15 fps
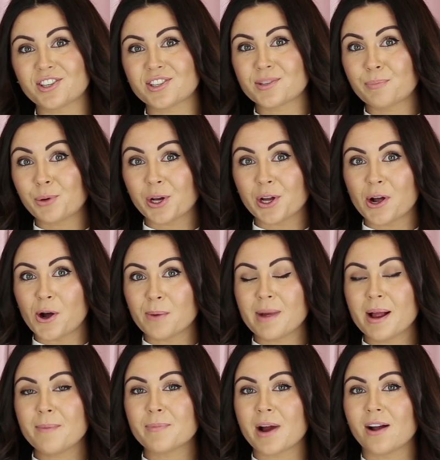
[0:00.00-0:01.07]
just putting on
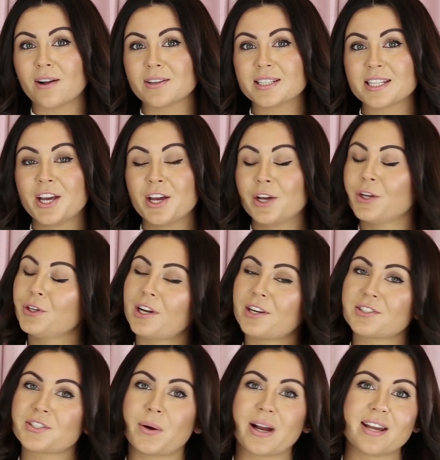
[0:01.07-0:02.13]
my brows. You
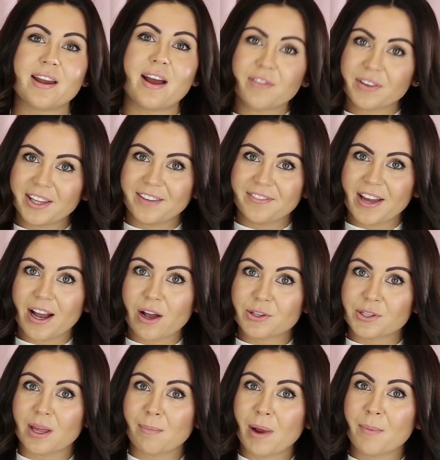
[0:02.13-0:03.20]
dolls know I never leave the
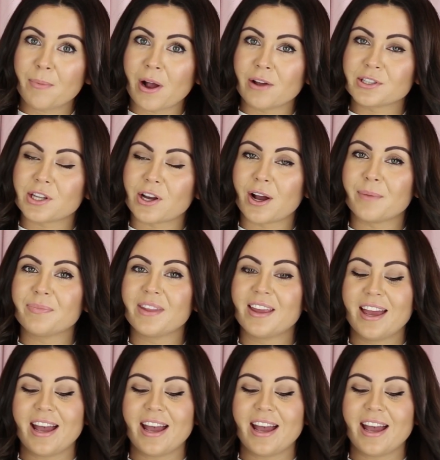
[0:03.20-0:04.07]
house without my brows on,